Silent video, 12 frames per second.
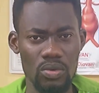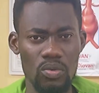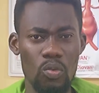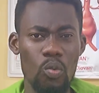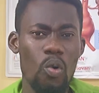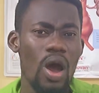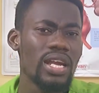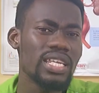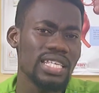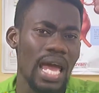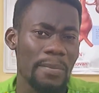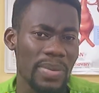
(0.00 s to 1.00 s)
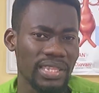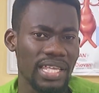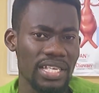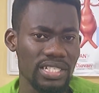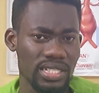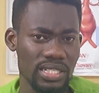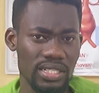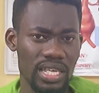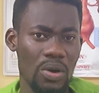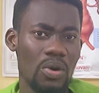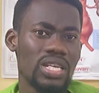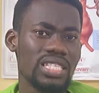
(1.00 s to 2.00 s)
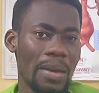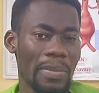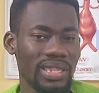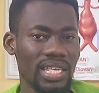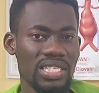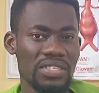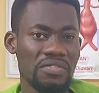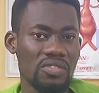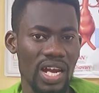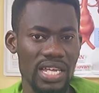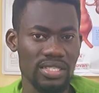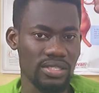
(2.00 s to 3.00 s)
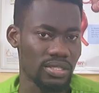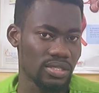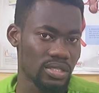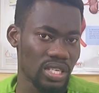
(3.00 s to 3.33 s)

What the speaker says: What is hypertension and what is hypertensive crisis?